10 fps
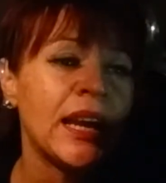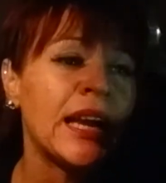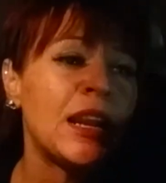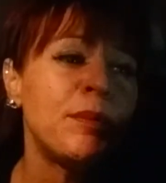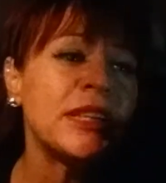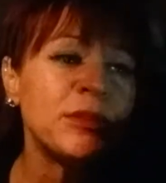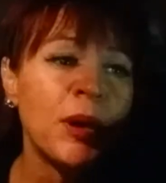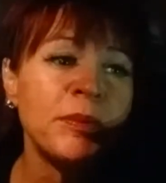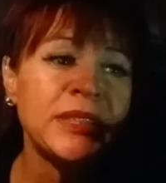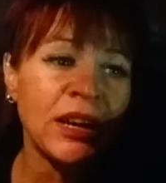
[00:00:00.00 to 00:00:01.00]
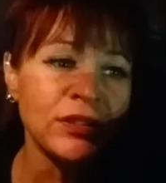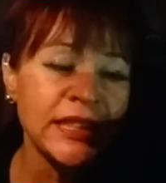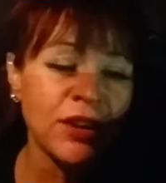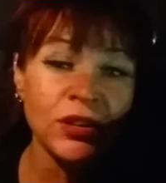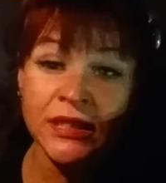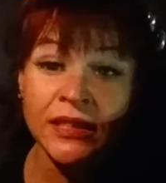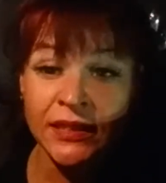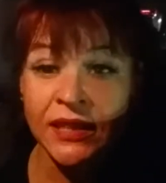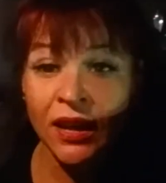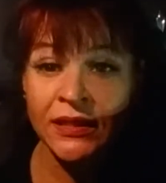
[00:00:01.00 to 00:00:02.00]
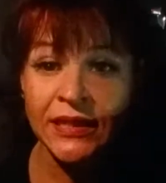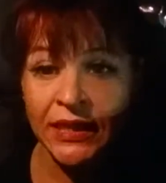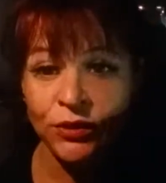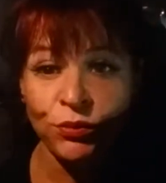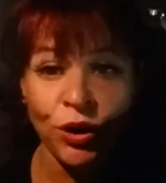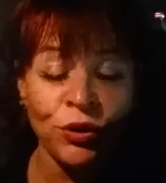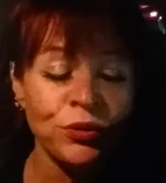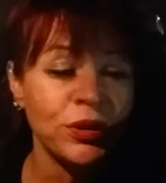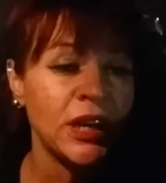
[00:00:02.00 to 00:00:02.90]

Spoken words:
And I picked him up downtown on Skid Row,